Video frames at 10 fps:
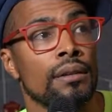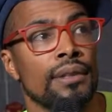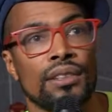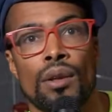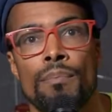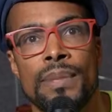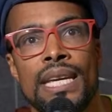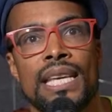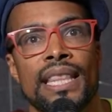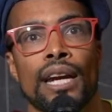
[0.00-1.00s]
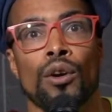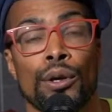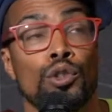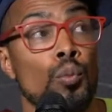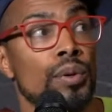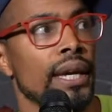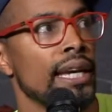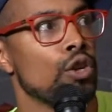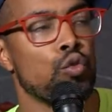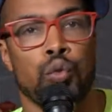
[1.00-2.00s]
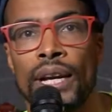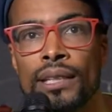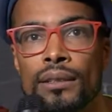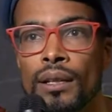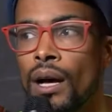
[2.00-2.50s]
doesn't mean they're going to be a great